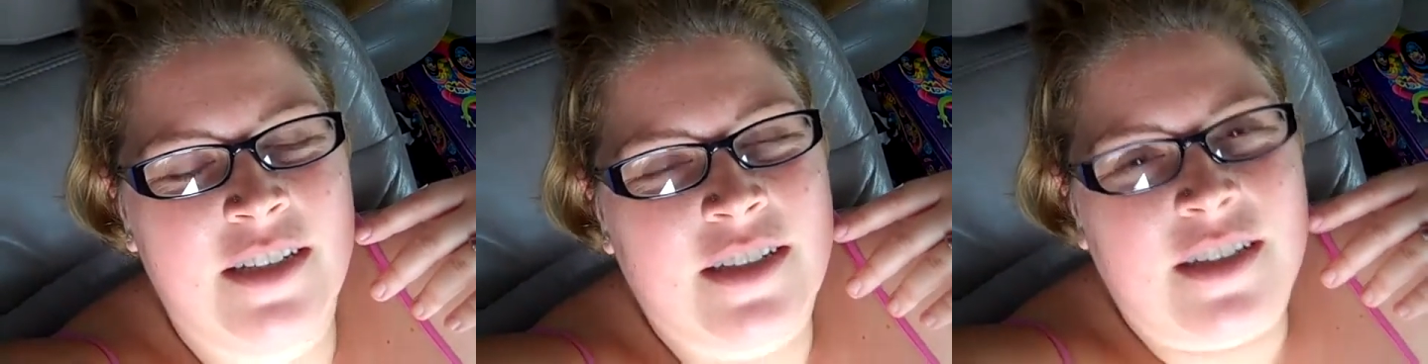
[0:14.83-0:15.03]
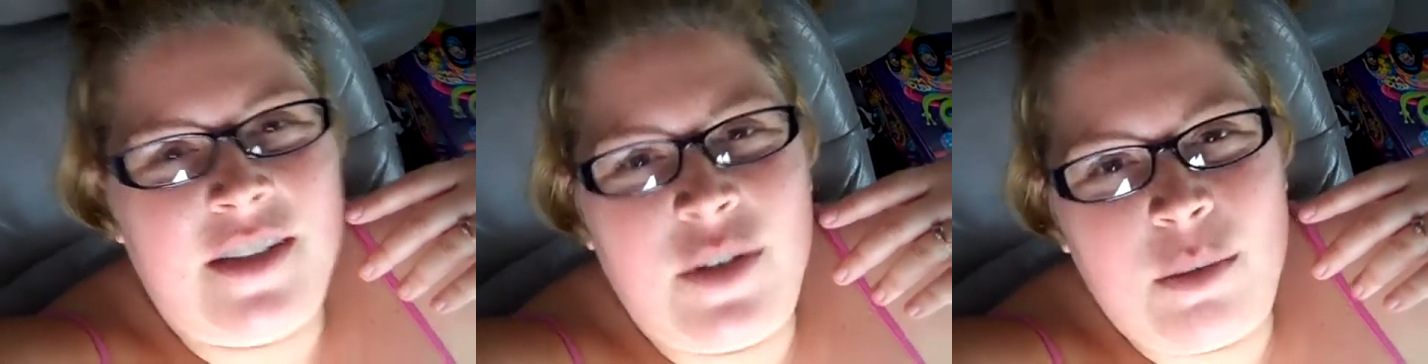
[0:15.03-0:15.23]

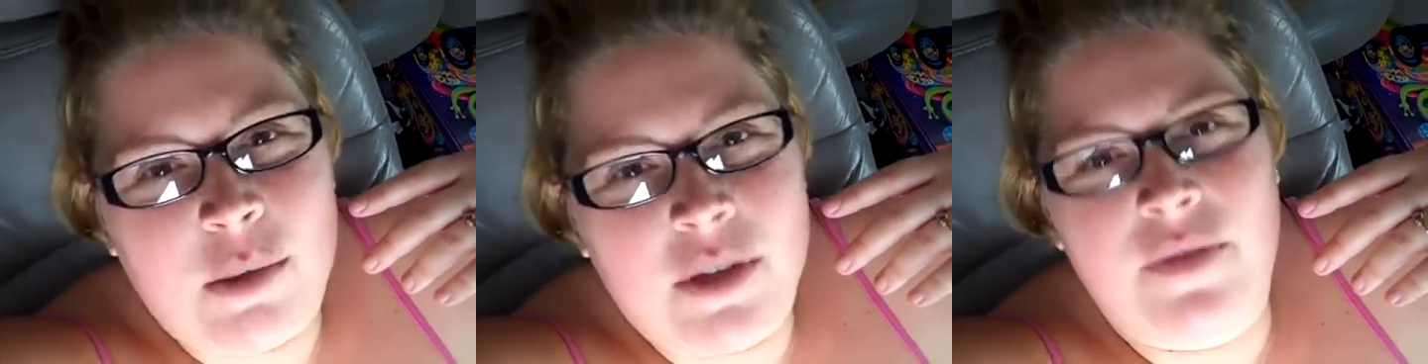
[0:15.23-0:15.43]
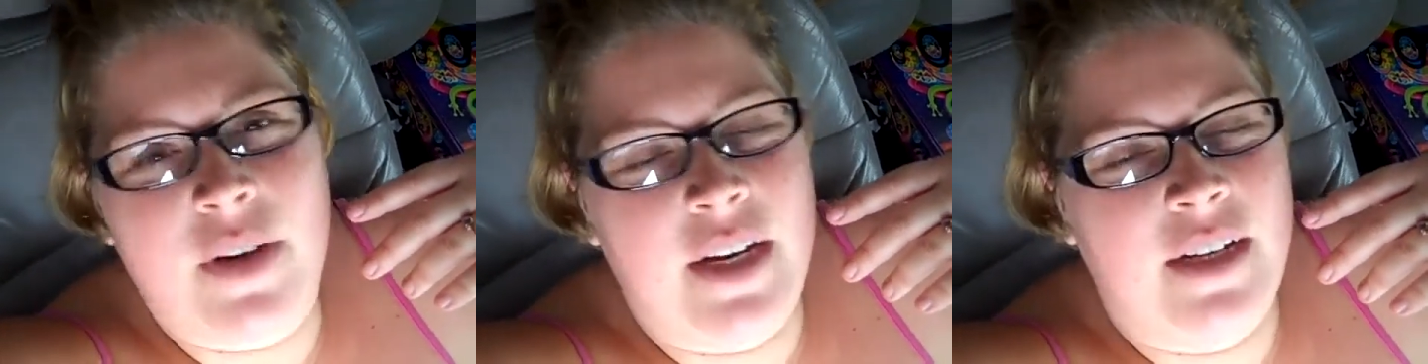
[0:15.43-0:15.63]
It's a little
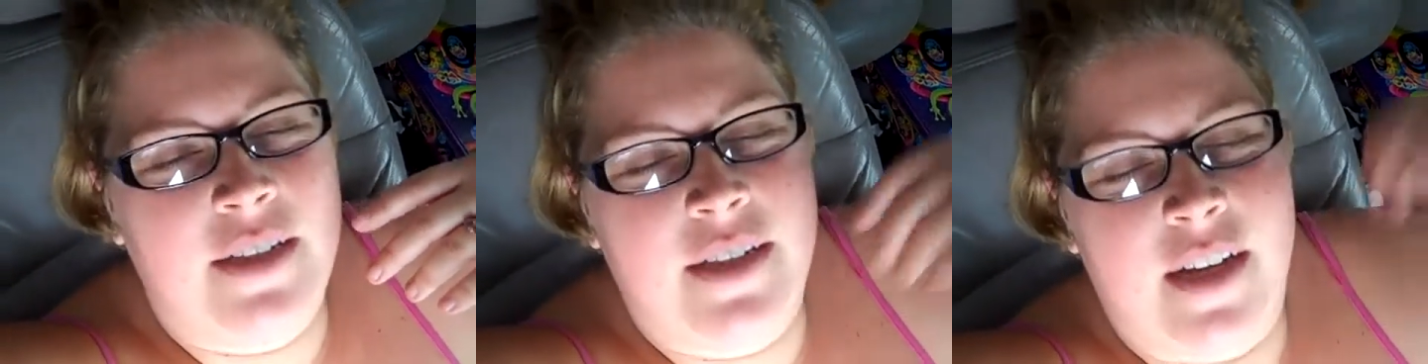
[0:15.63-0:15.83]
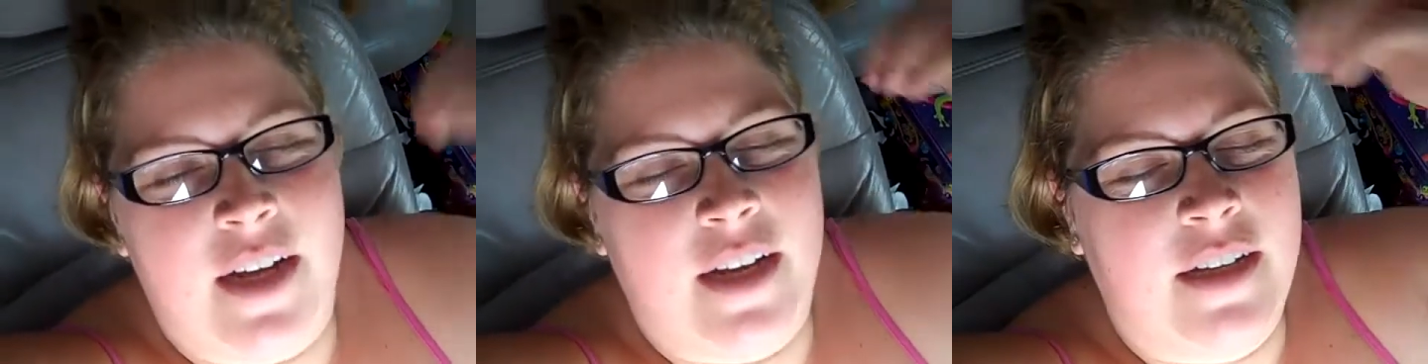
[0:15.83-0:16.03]
bit rainy
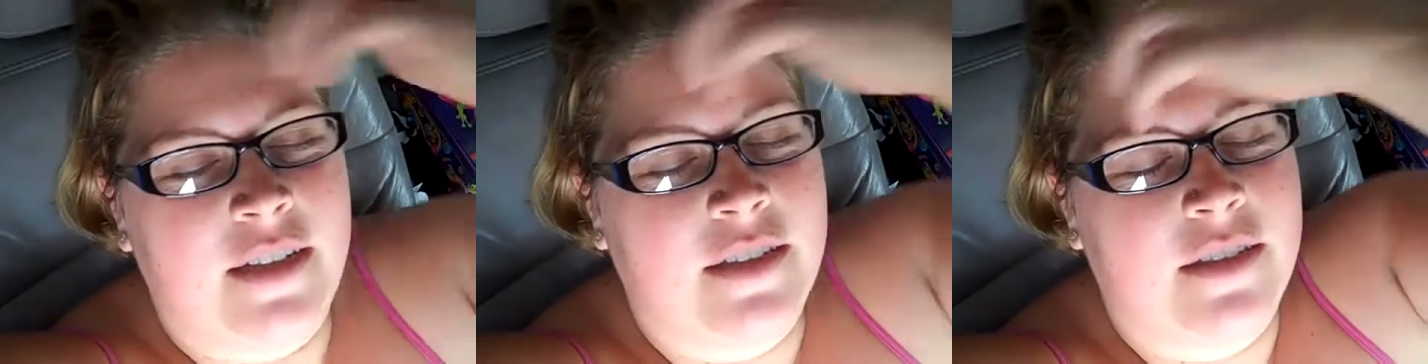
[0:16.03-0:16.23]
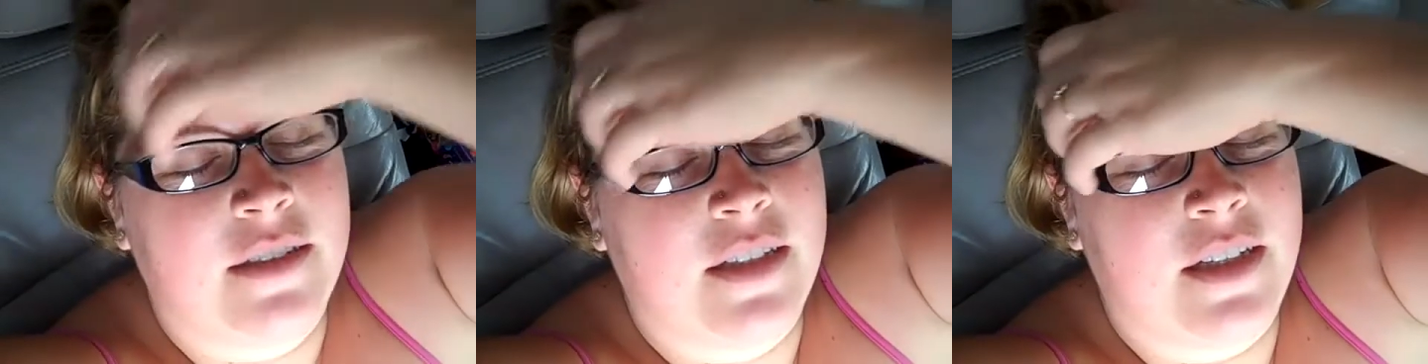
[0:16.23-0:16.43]
today,
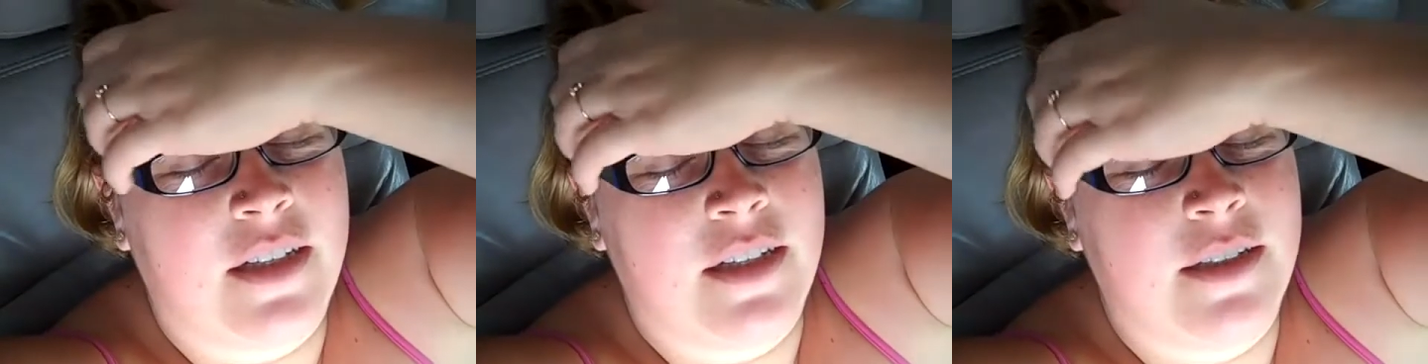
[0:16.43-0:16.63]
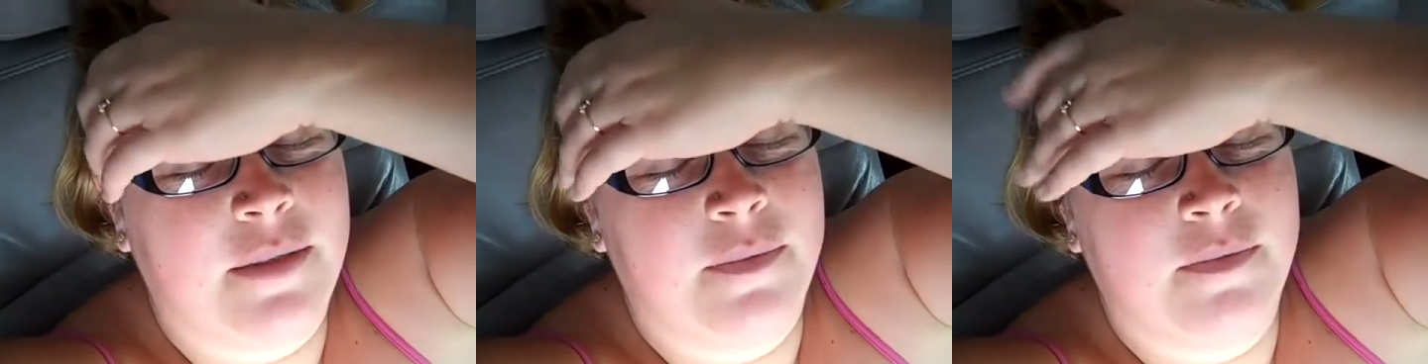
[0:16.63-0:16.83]

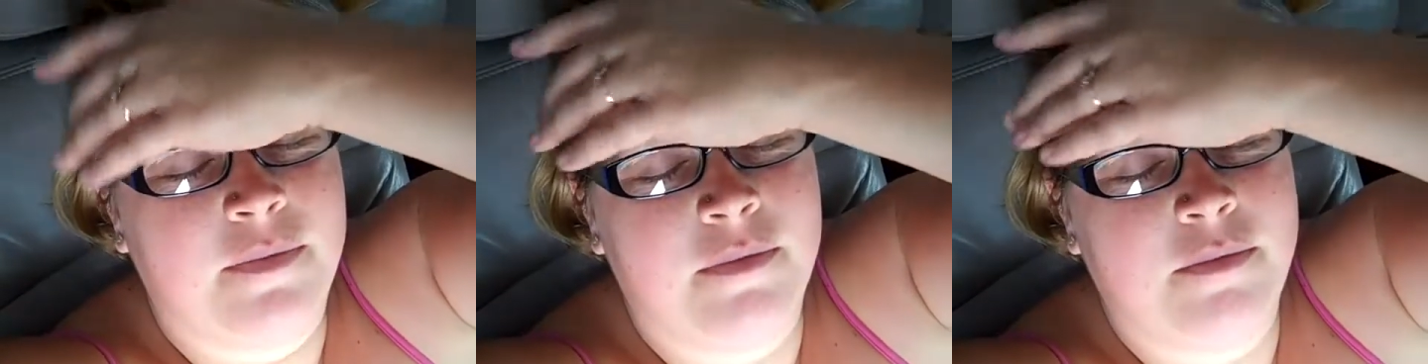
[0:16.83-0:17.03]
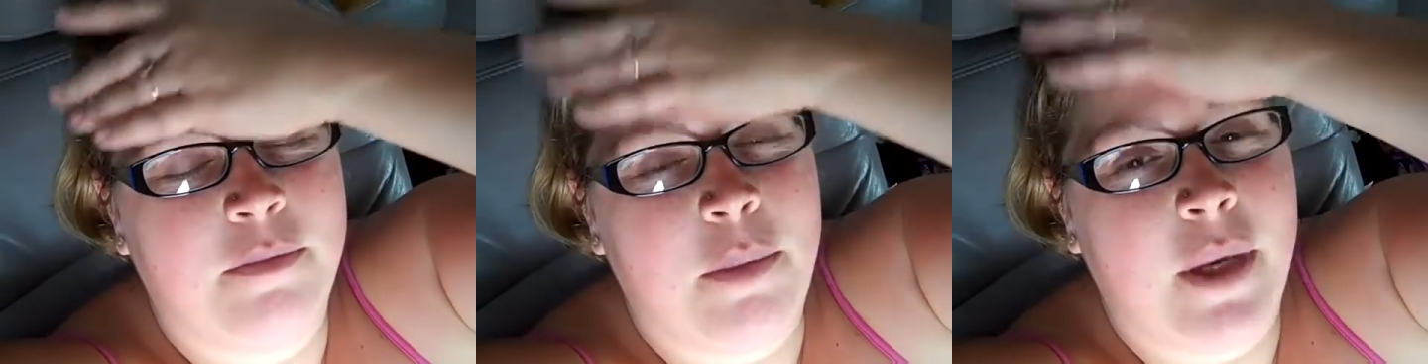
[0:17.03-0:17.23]

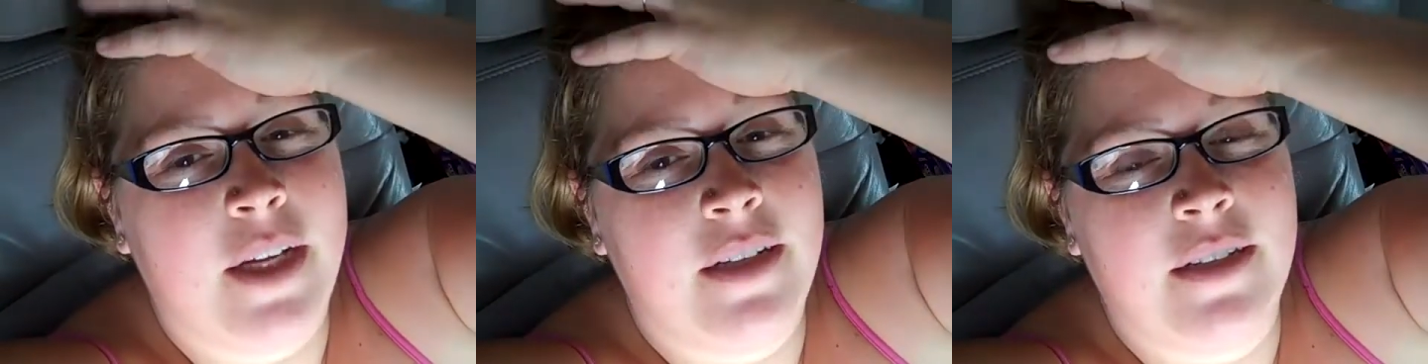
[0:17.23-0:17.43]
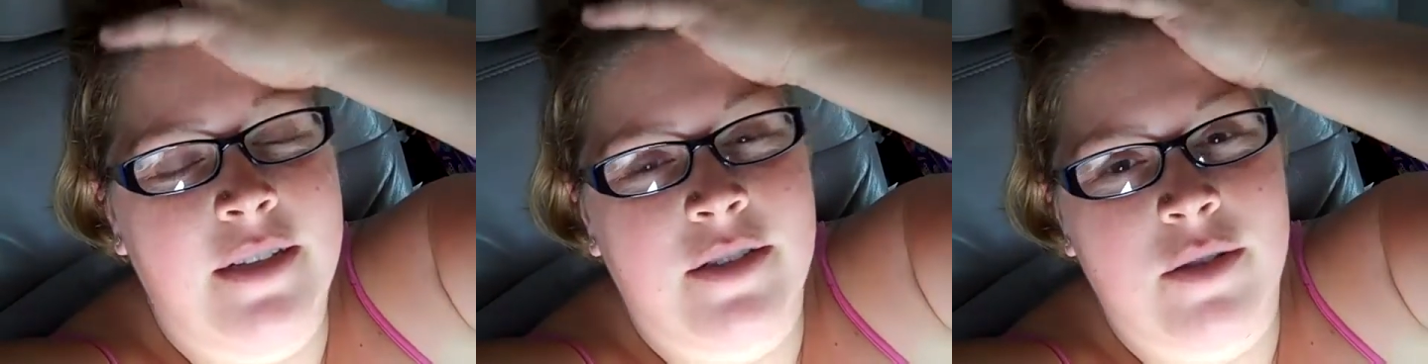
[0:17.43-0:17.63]

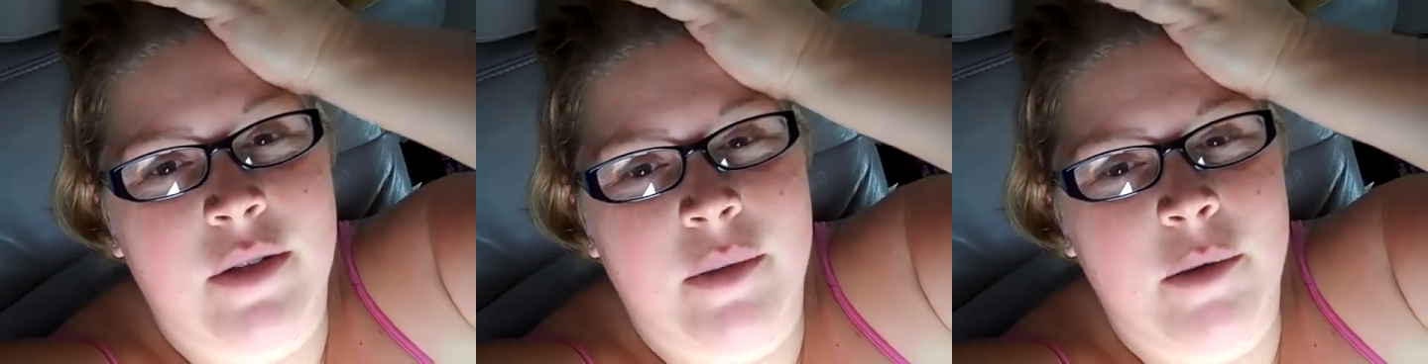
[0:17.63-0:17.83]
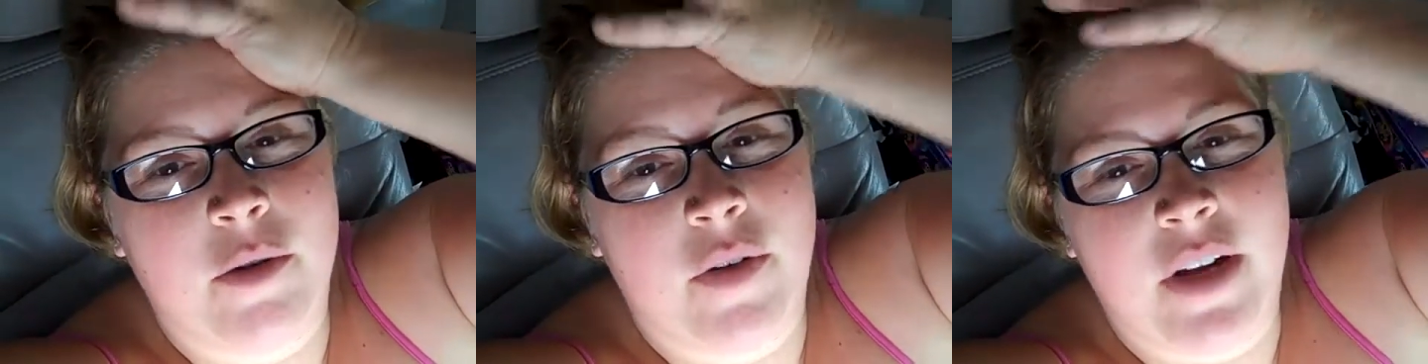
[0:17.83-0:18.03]
but it's
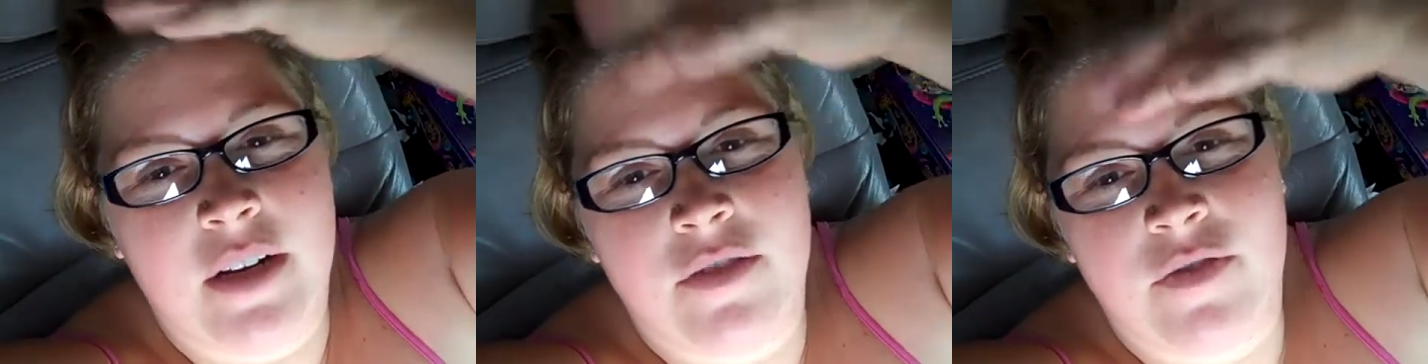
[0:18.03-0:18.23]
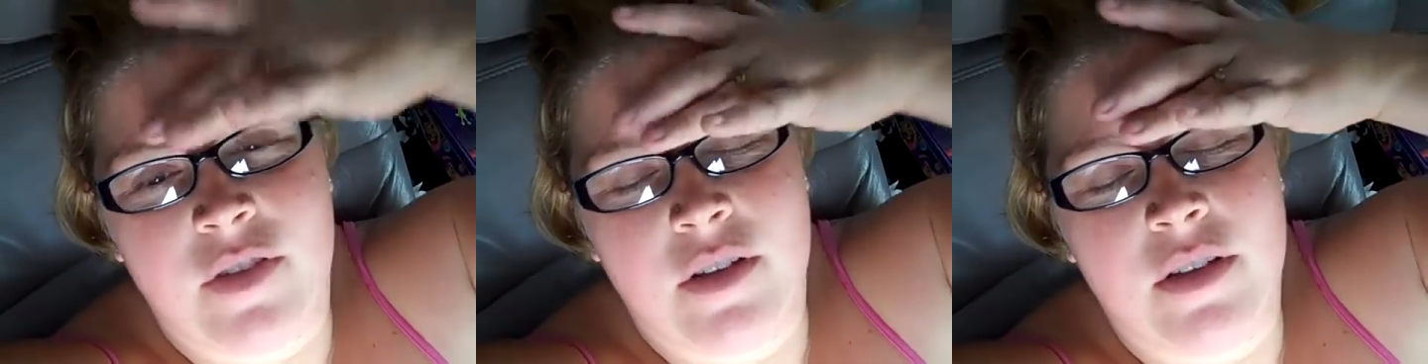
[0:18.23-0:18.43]
only been
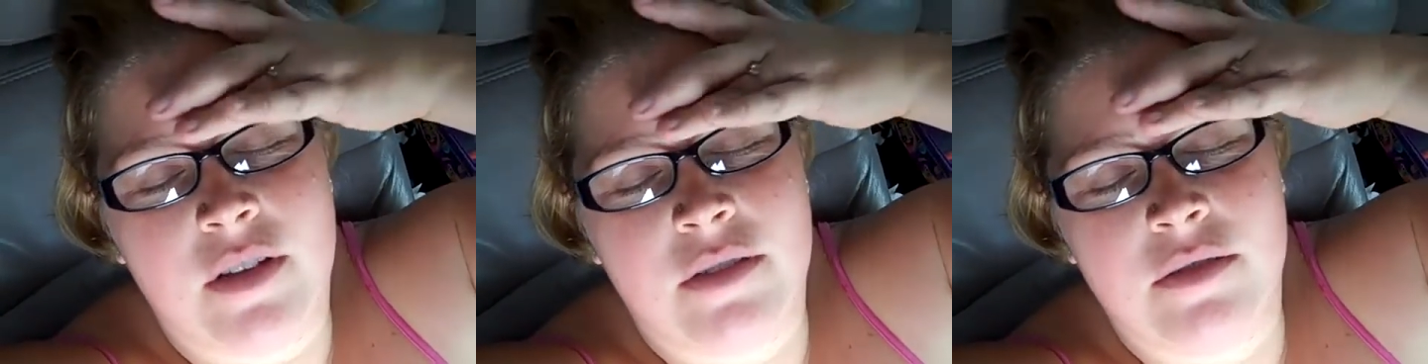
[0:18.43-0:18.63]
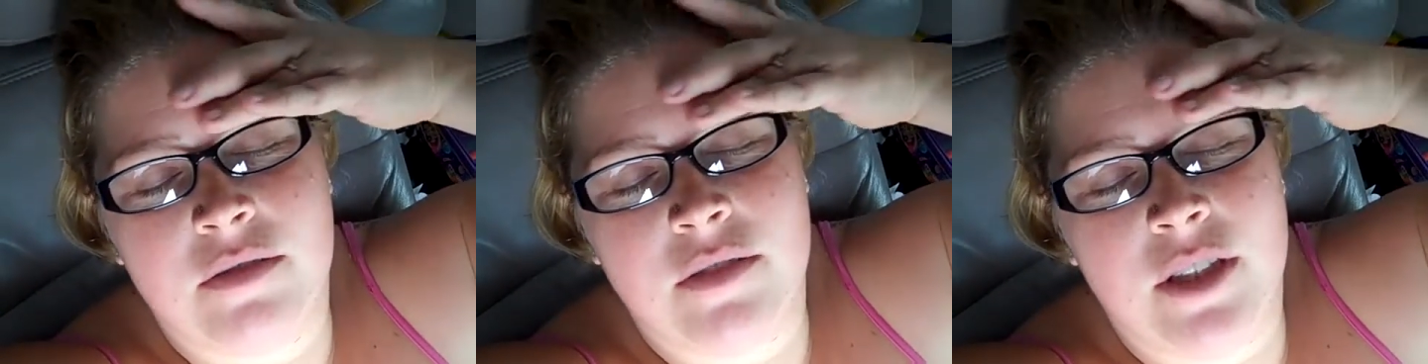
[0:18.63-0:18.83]
raining for the,